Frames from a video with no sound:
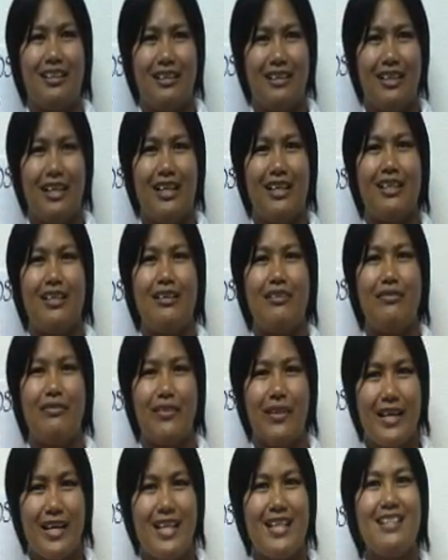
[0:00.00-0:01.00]
they
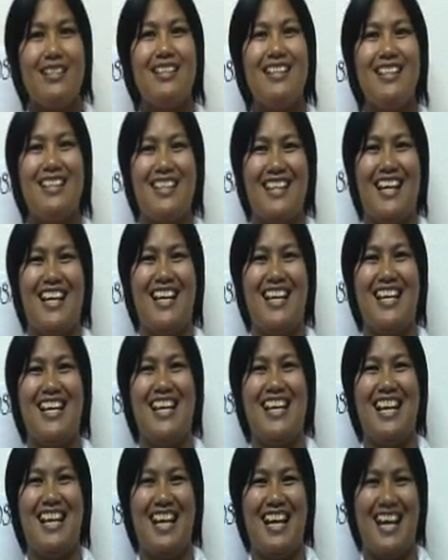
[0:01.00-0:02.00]
given
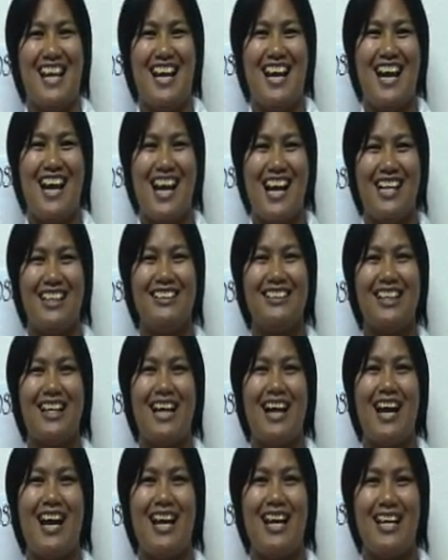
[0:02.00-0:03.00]
mm-hmm. as a
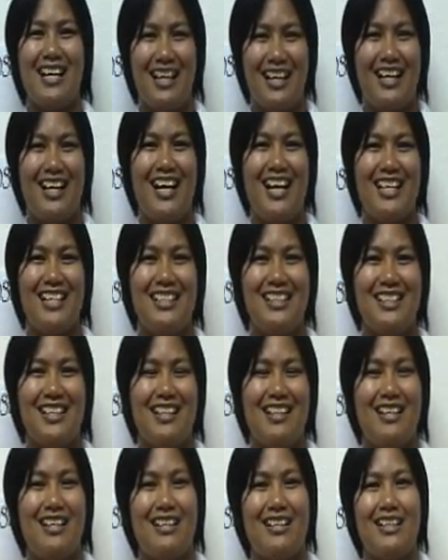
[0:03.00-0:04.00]
high
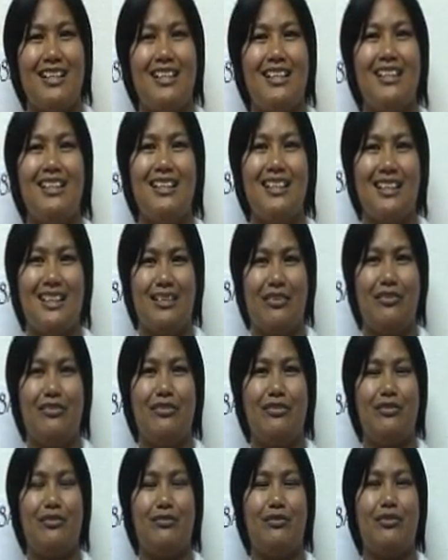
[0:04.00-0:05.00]
salary
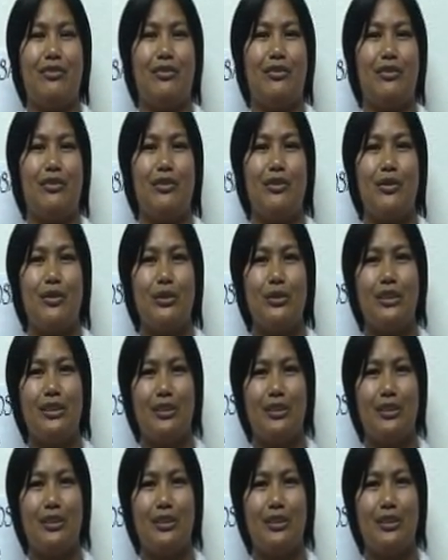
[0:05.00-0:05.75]
mm-hmm. to those